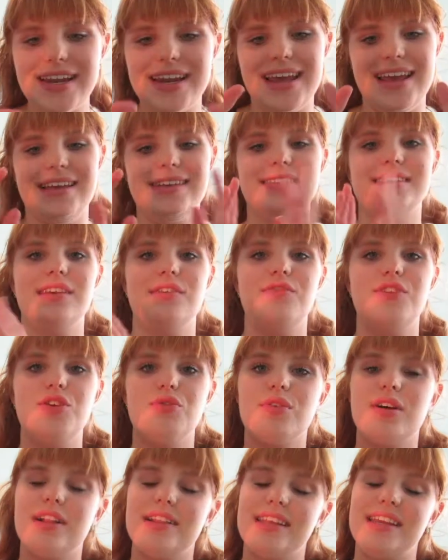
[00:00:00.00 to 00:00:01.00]
is, if
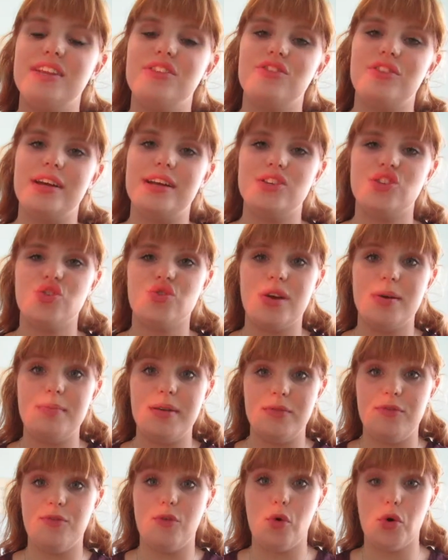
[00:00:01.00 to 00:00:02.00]
you clean your history
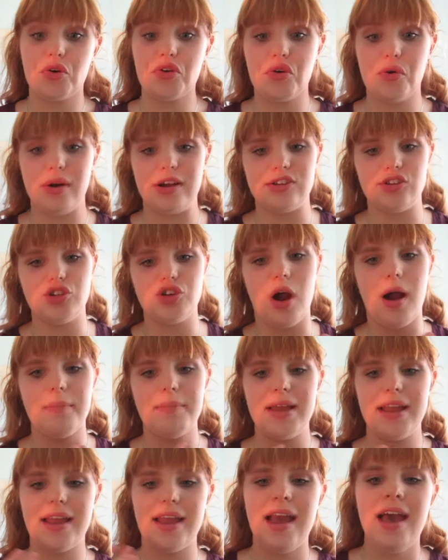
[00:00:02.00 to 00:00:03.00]
before going
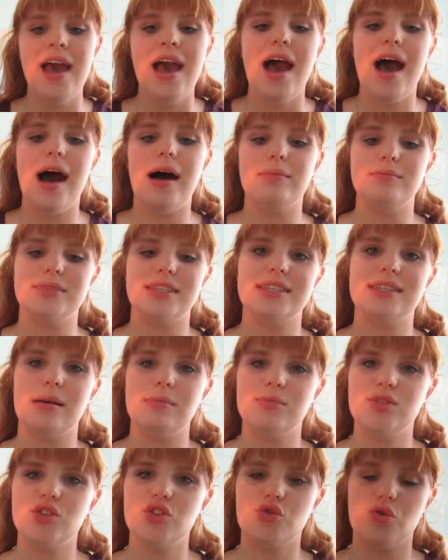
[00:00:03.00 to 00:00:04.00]
shopping,
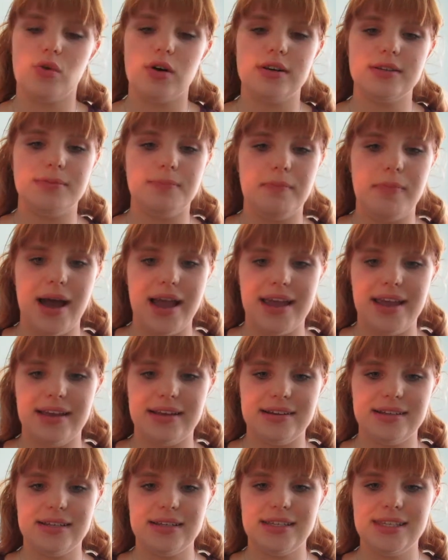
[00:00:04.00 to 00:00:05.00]
some stores
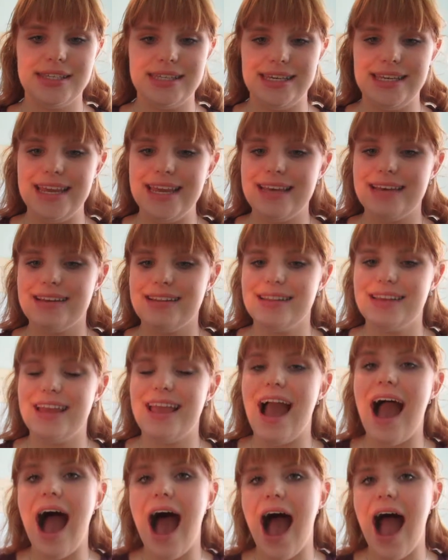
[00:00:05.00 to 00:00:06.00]
might sneakily
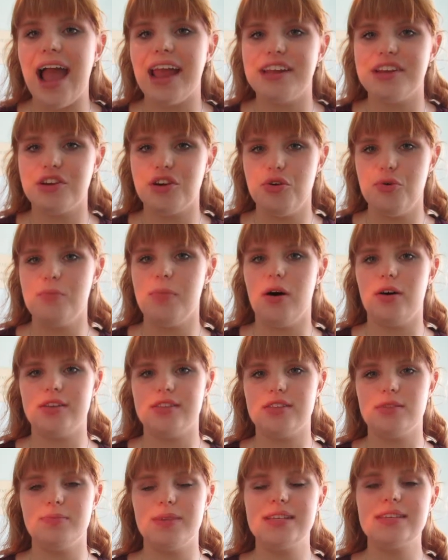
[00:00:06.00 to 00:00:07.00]
hide
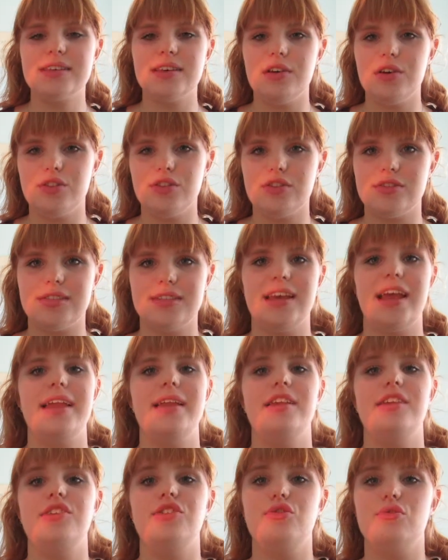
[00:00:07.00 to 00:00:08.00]
coupons. So basically on their
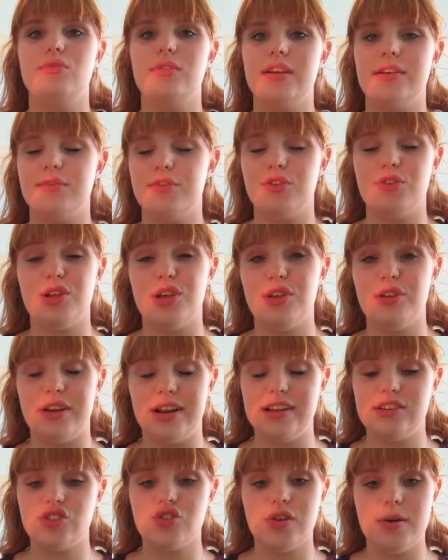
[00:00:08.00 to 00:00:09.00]
site, if you clear your
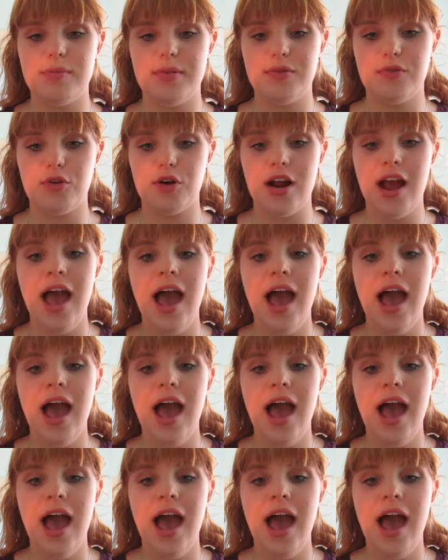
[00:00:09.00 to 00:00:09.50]
history before,